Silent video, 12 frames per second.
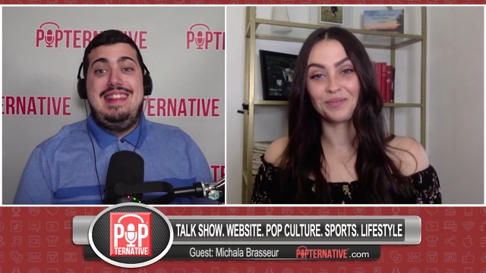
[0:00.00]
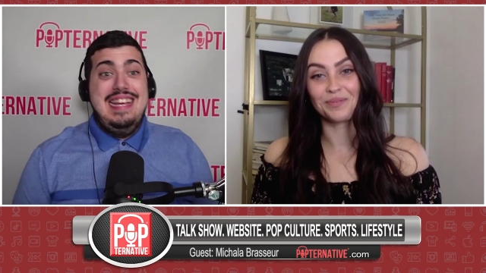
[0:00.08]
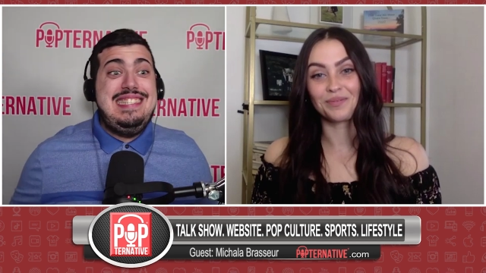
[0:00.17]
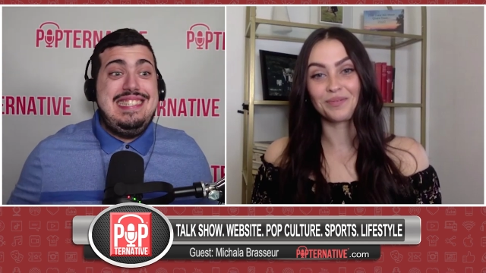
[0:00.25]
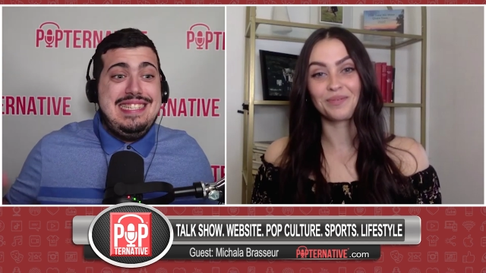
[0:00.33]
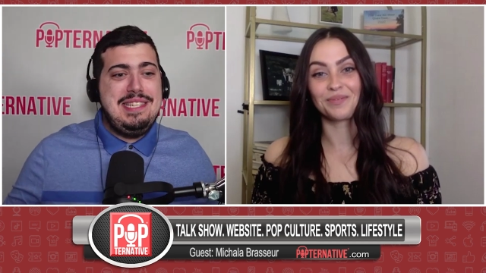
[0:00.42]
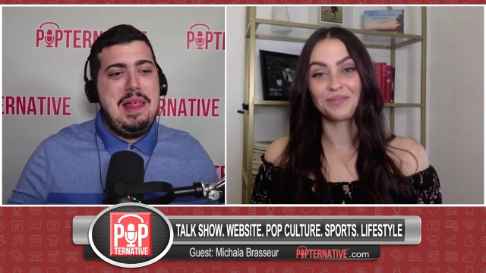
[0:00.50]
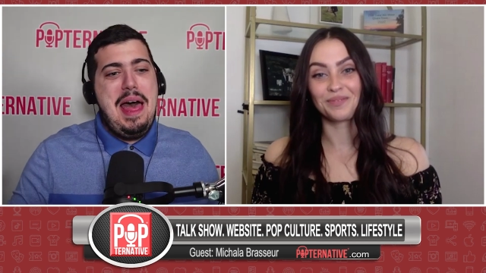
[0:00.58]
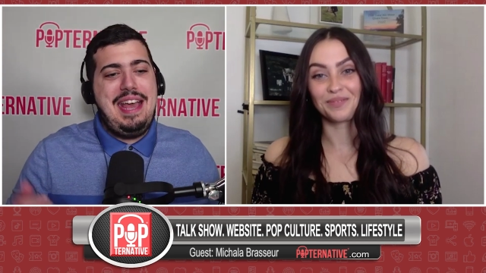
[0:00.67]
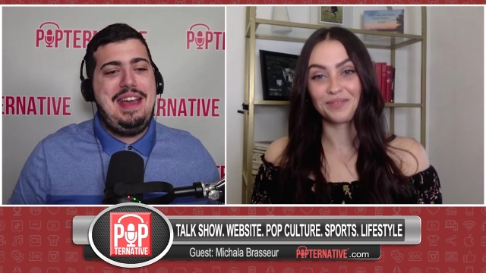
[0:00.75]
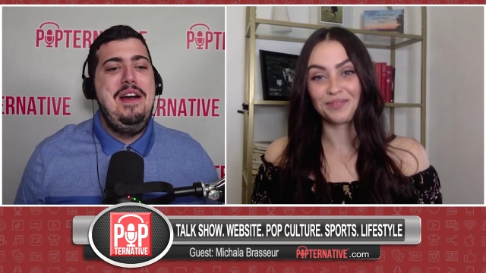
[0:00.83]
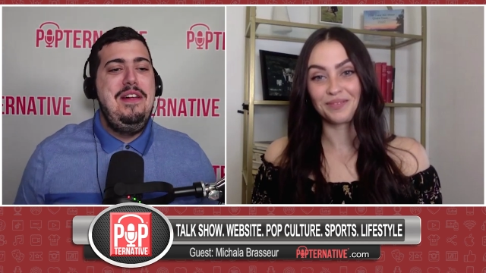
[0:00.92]
Speaker 1: This is
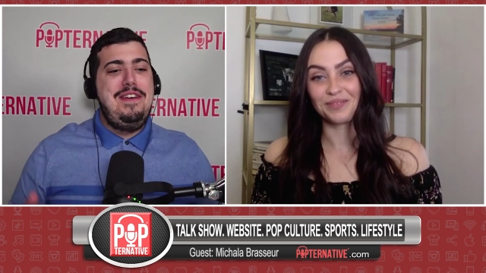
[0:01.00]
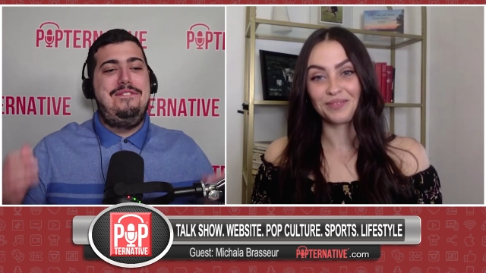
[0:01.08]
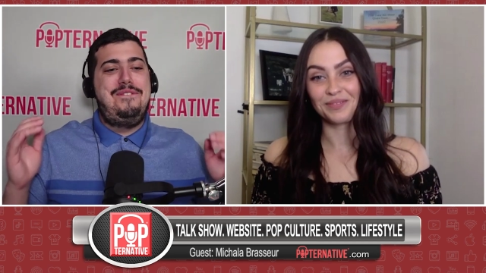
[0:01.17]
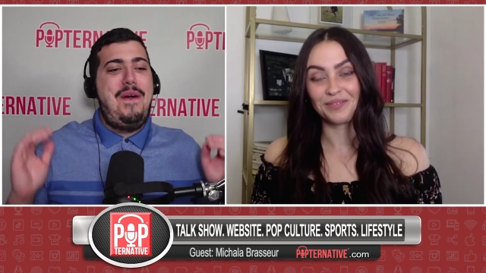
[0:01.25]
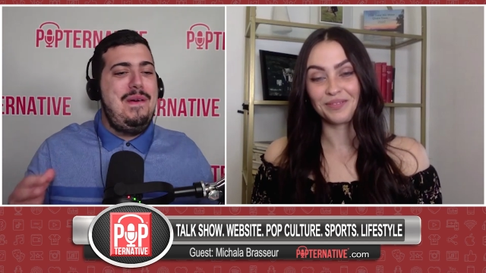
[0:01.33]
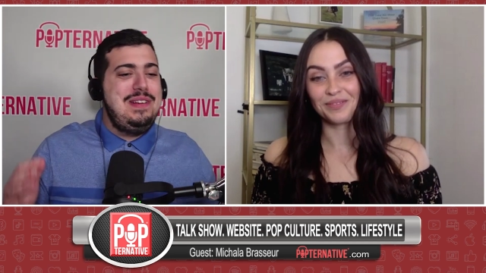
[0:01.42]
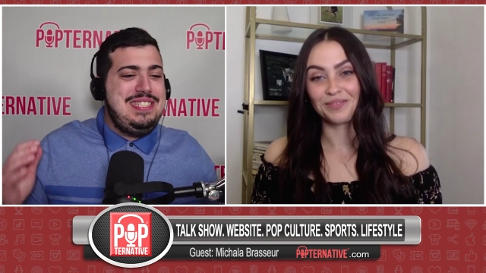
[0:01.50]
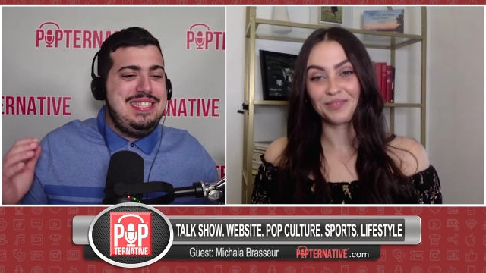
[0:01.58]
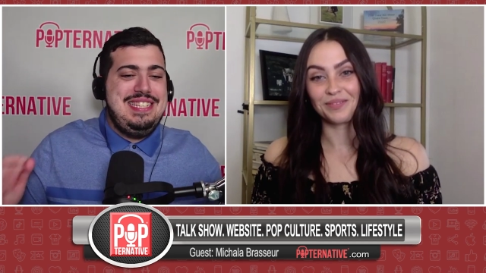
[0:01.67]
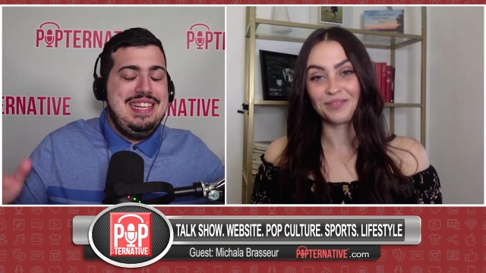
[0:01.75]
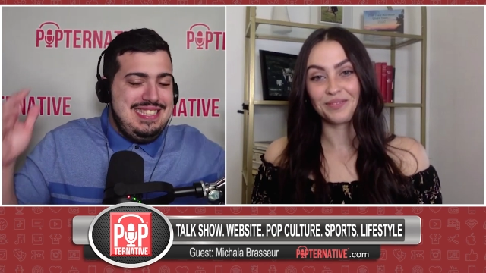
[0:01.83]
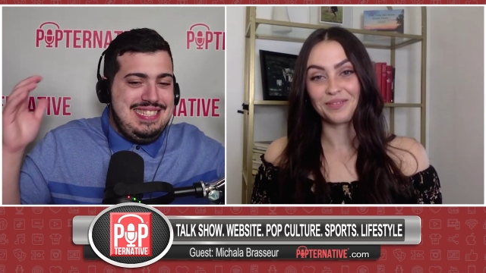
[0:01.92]
like the
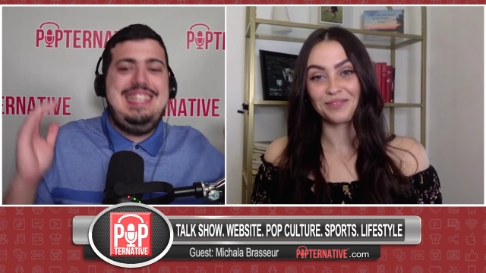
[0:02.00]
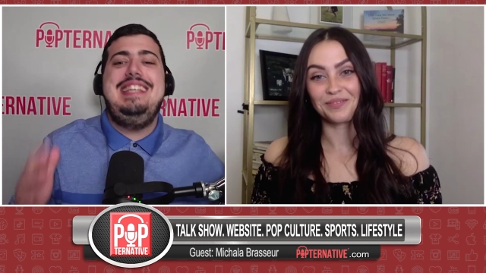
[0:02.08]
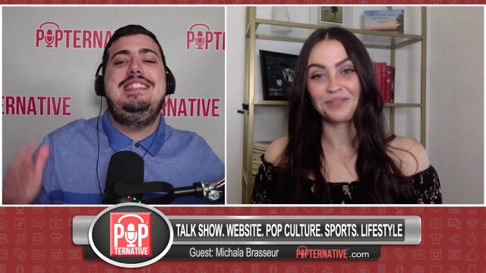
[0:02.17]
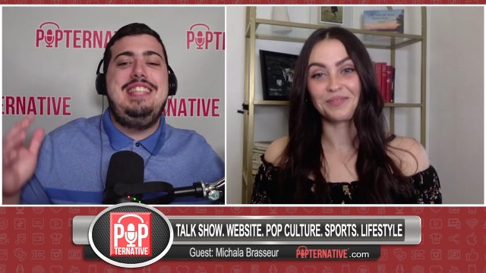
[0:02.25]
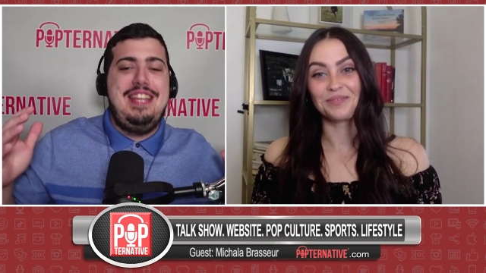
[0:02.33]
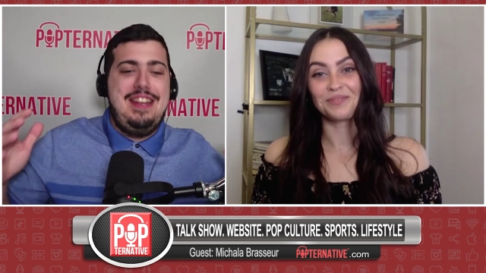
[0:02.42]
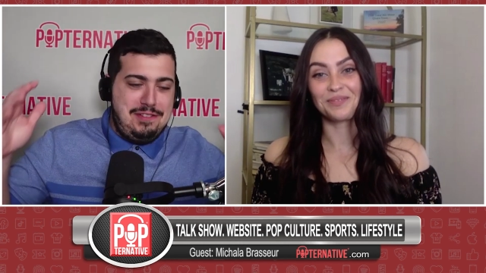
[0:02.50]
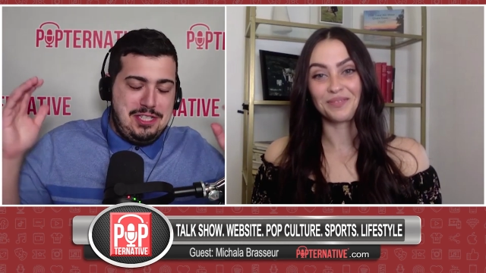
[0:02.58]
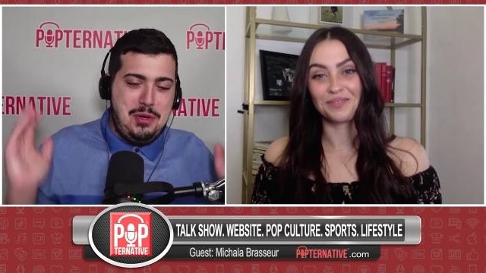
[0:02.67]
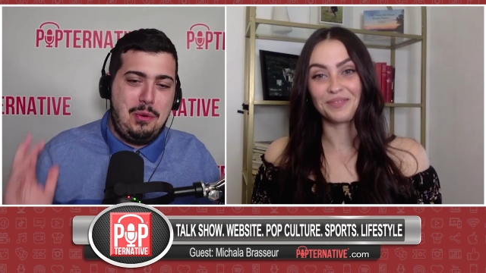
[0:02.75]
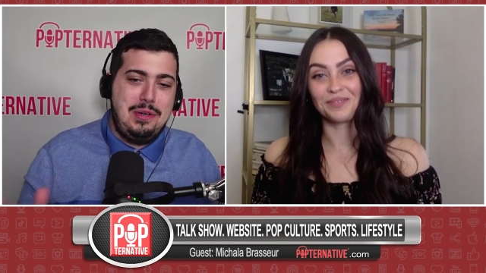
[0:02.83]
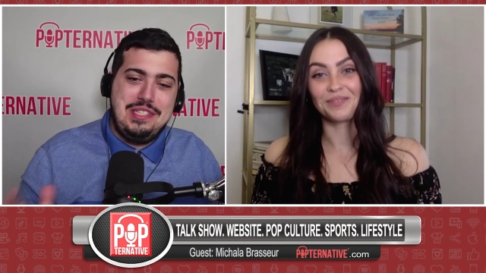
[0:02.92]
first season
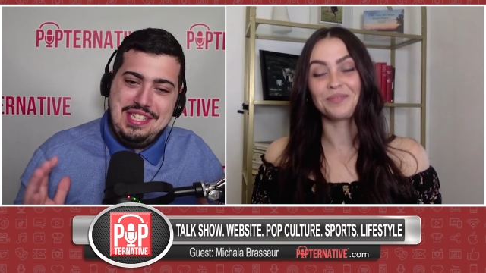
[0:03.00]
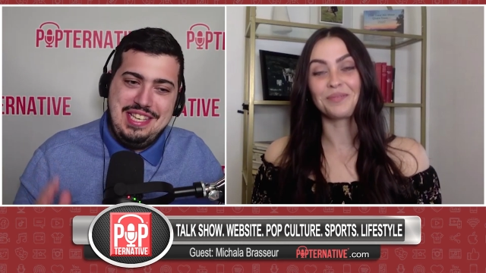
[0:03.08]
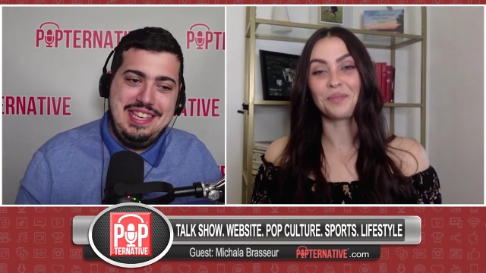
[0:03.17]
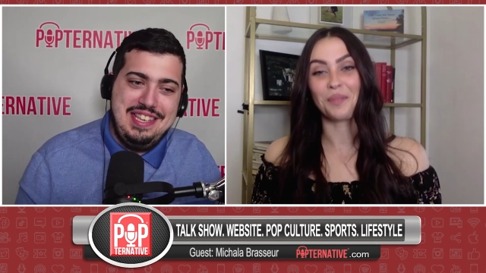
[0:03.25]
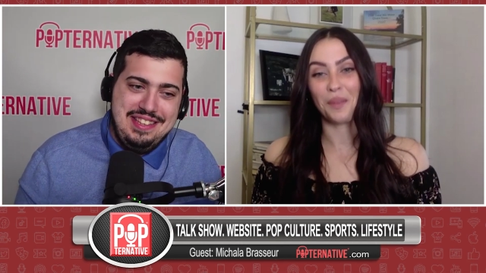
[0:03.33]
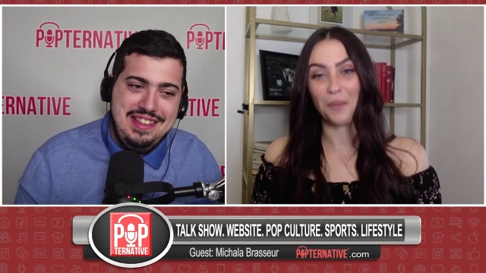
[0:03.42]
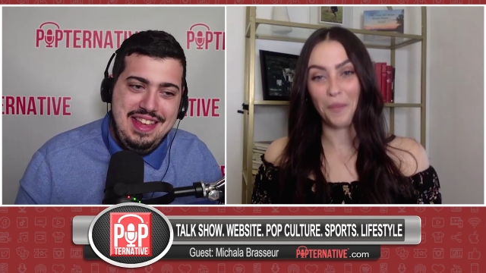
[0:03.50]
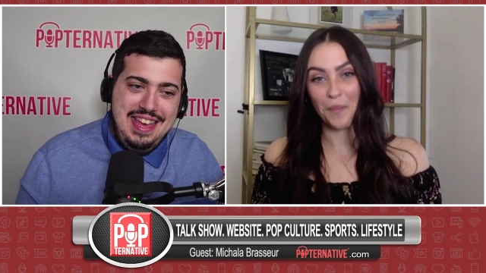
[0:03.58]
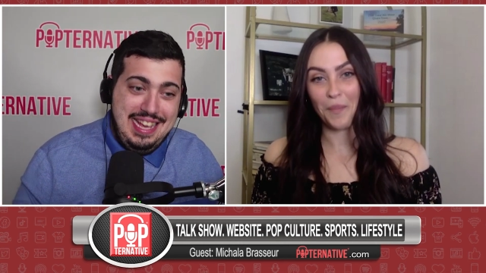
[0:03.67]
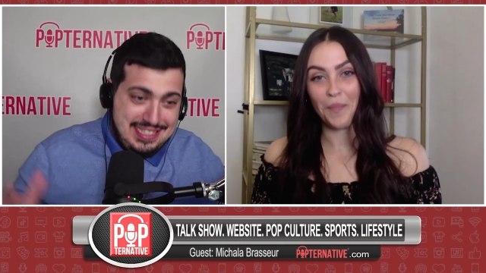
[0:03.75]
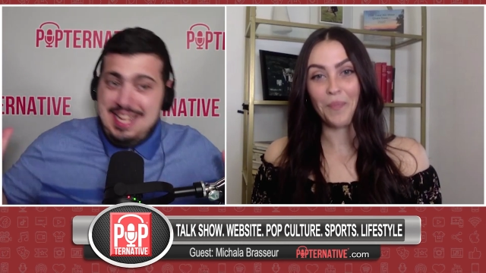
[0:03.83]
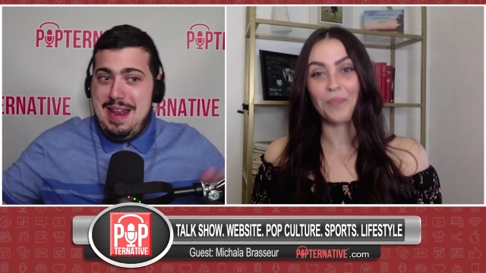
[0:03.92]
of Shoresy
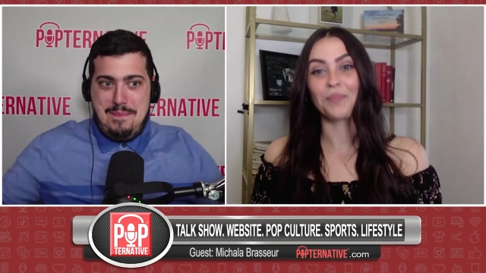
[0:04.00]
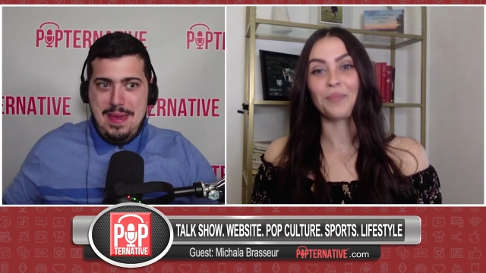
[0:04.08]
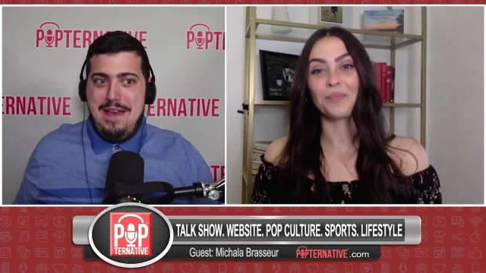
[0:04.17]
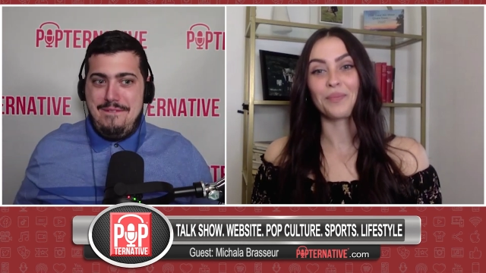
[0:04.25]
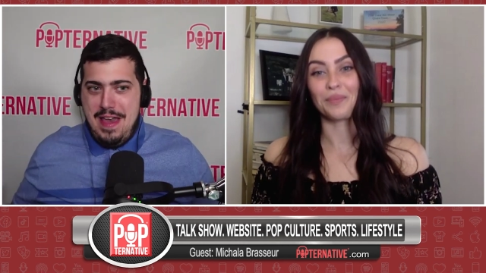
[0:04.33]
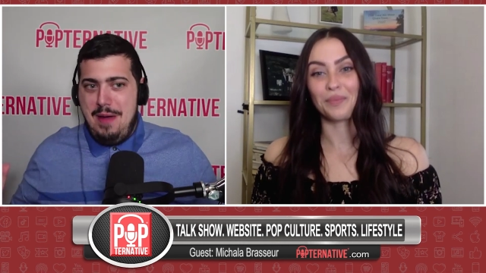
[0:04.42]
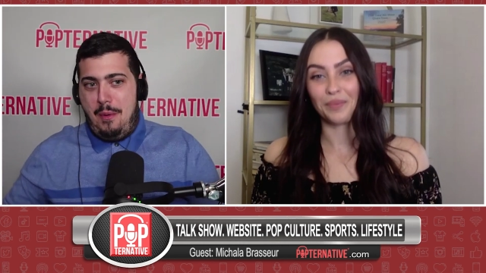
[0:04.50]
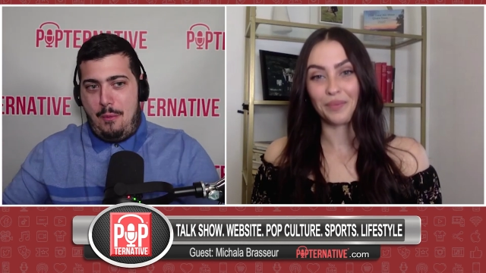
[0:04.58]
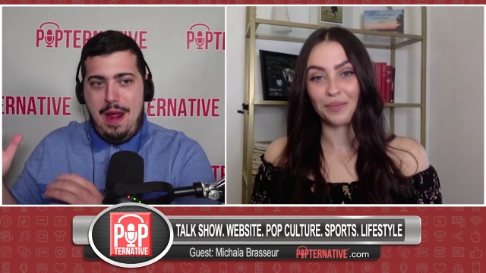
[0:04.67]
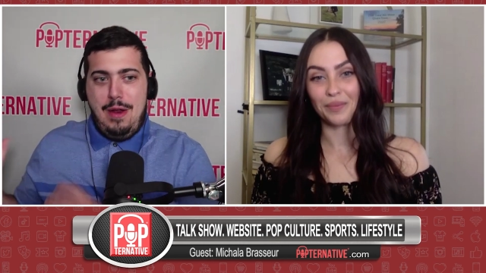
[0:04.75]
is going to be available